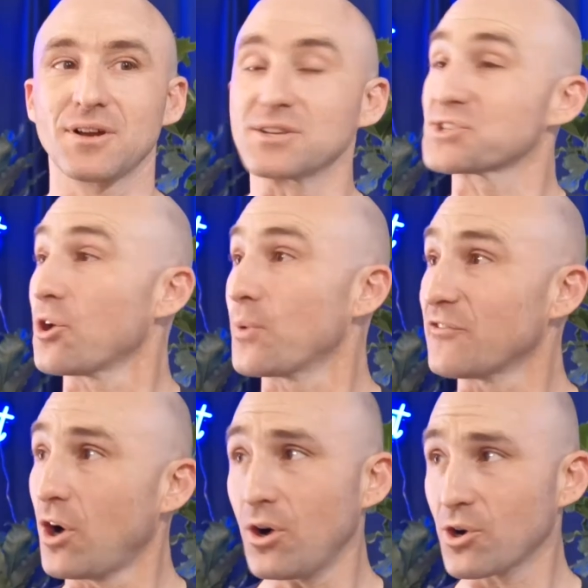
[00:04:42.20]
So
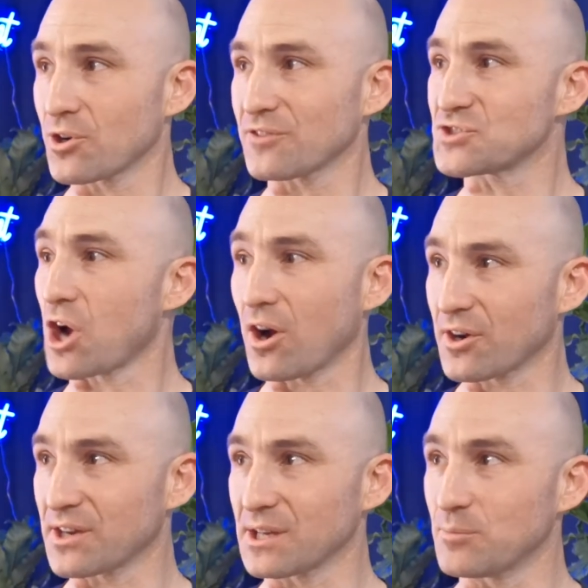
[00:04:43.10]
we've all heard of
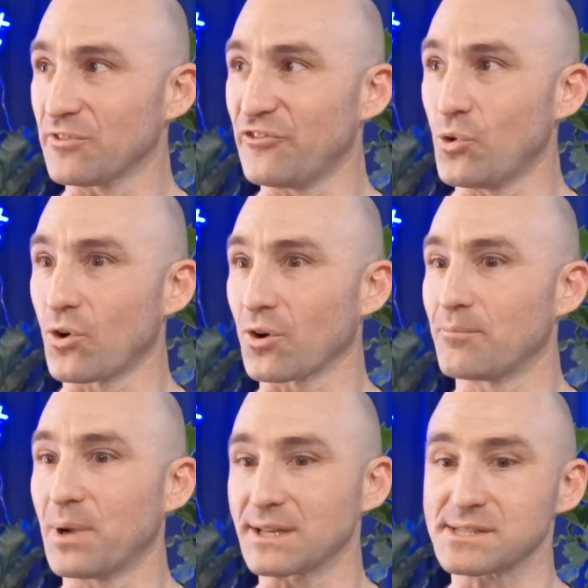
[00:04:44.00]
targeting before,
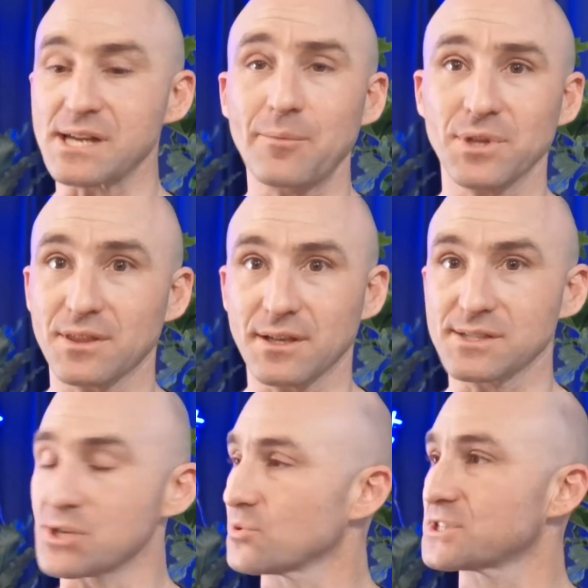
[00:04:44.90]
but some of the
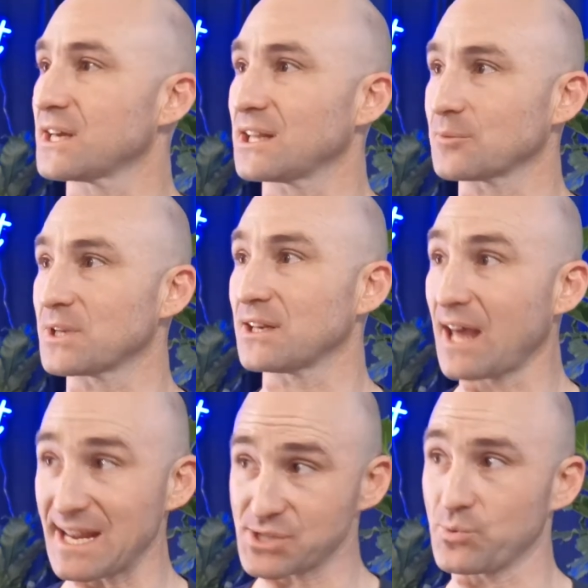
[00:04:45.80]
things you were telling me
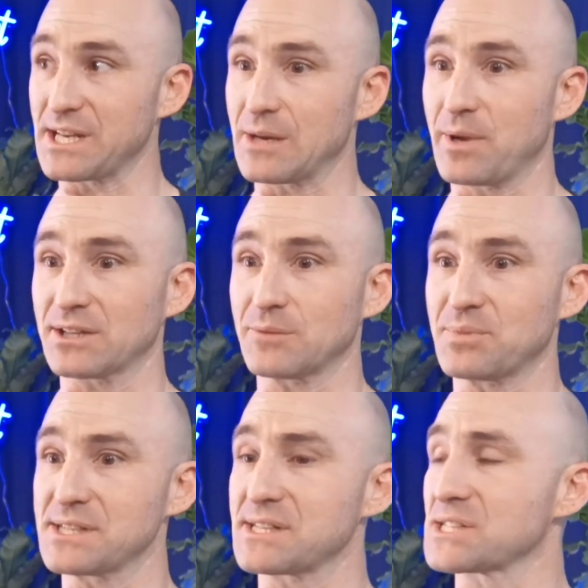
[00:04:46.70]
last week about the
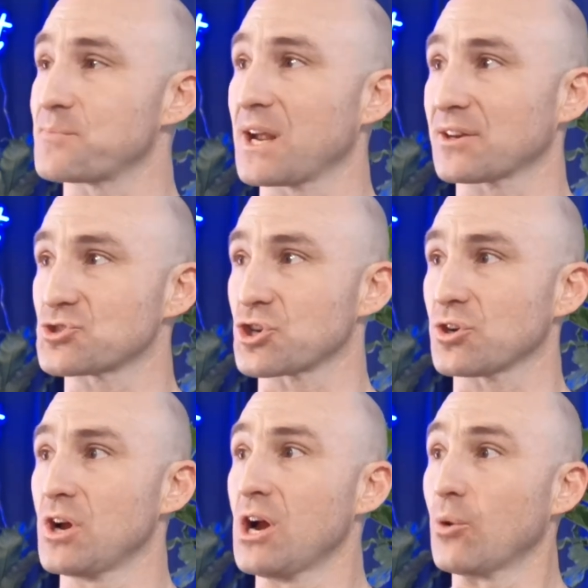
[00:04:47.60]
Business
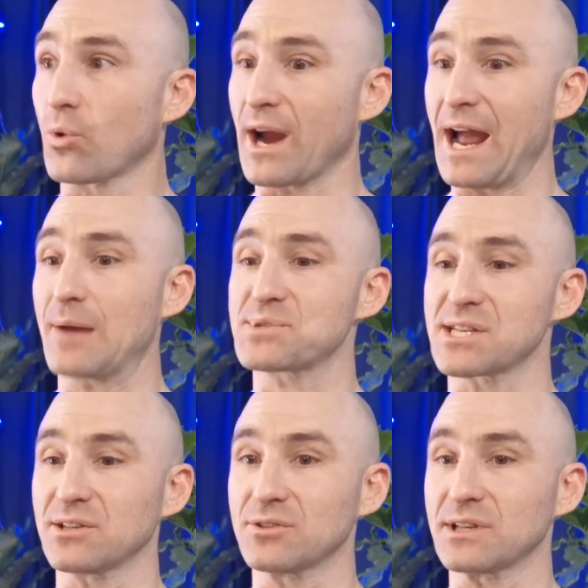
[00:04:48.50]
Manager were
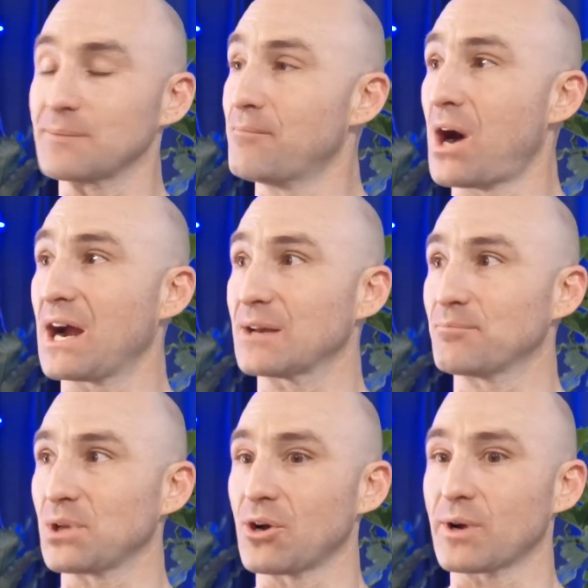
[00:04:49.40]
absolutely
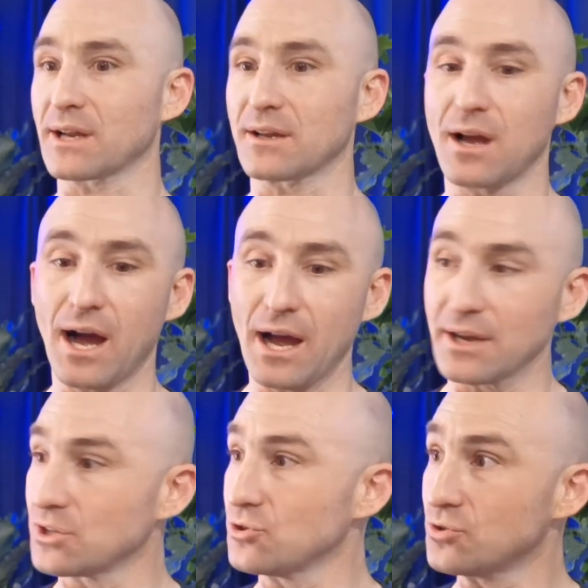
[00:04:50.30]
mind-blowing.
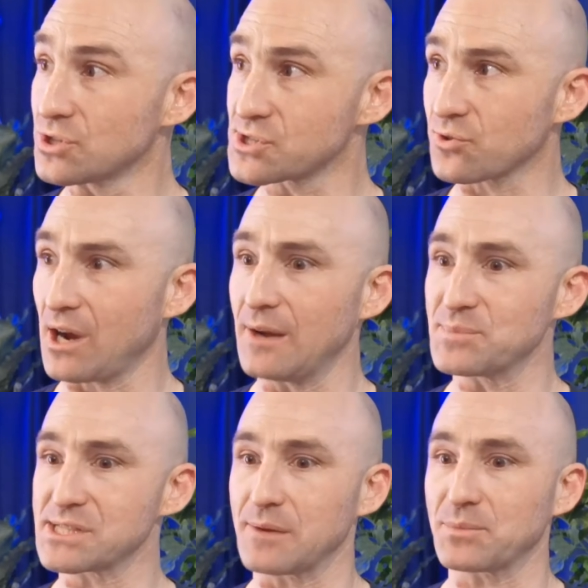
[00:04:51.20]
You
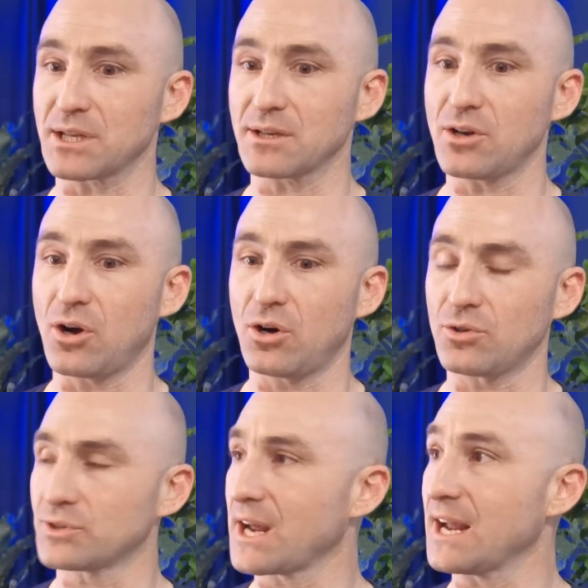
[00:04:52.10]
described something
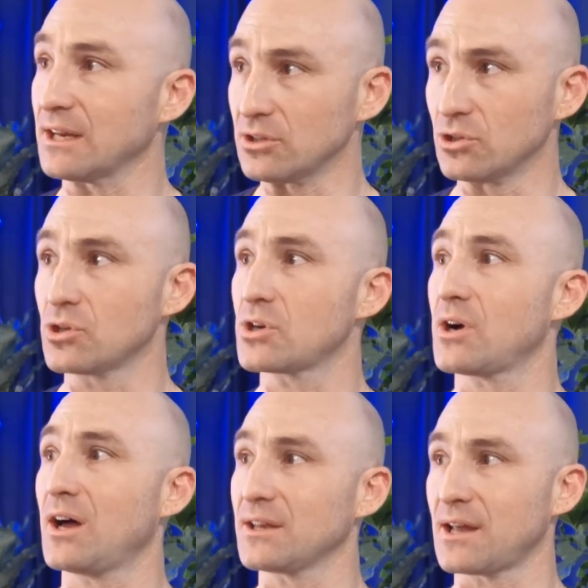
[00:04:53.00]
called a
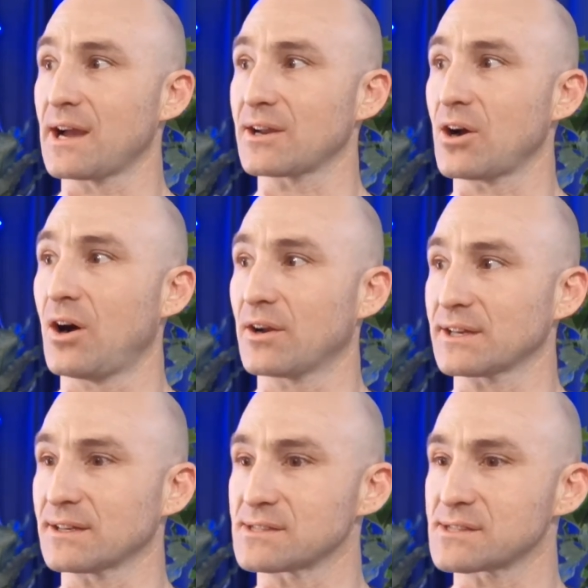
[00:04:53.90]
look-alike
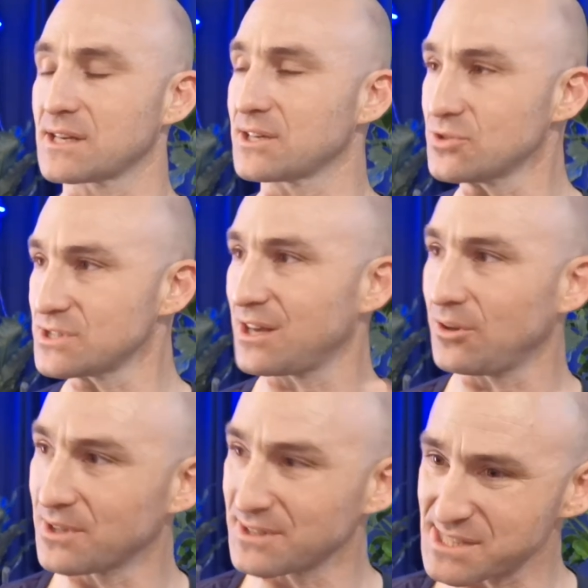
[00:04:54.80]
audience. Can you
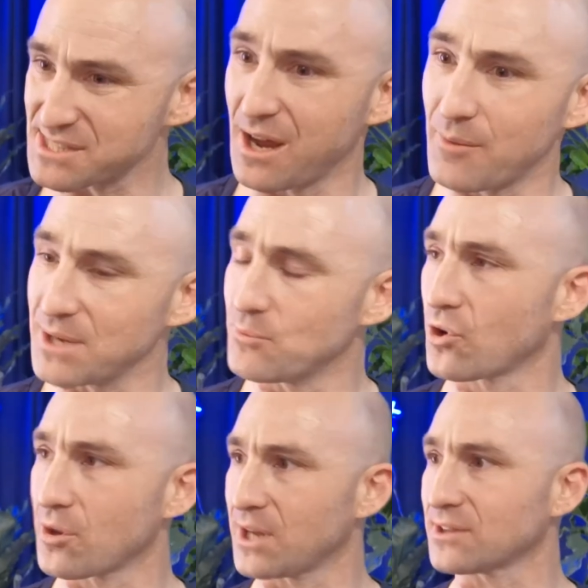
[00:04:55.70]
tell us a bit
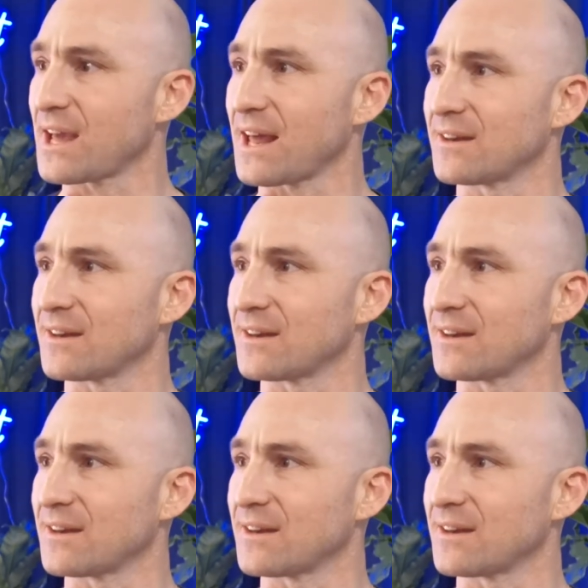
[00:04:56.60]
more about that?